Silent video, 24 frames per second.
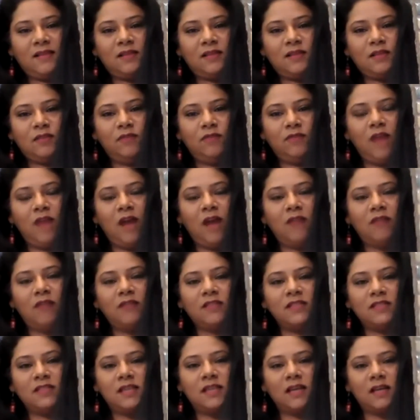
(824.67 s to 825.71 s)
So the
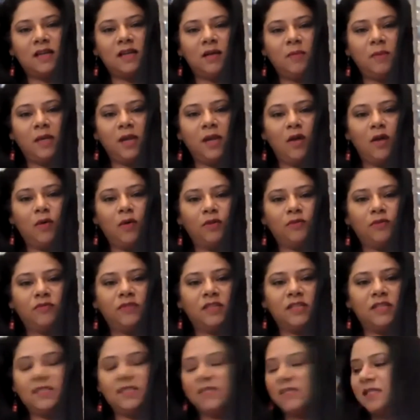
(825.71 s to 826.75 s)
flowers are coming out of
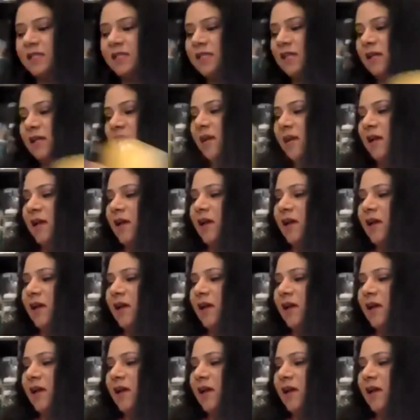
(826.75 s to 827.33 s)
this.